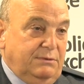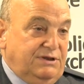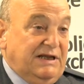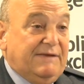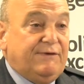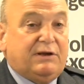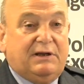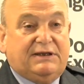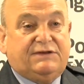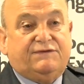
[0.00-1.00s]
deliver
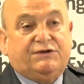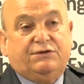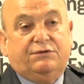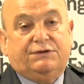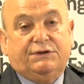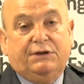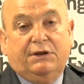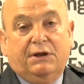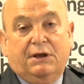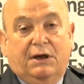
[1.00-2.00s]
collective security,
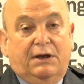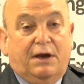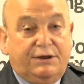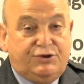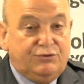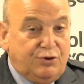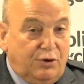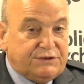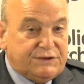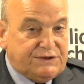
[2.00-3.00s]
and I do
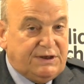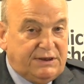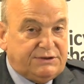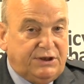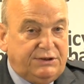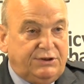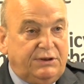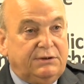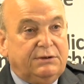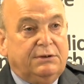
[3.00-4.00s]
not see it
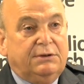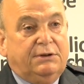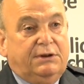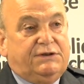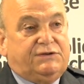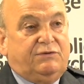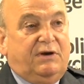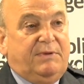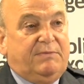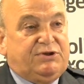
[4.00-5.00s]
changing, is through
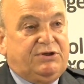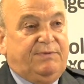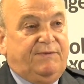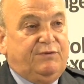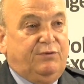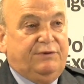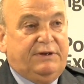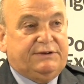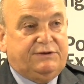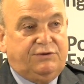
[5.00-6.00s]
our membership of the North
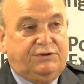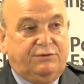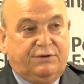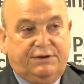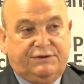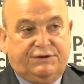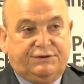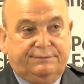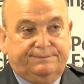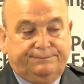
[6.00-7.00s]
Atlantic Treaty Organization.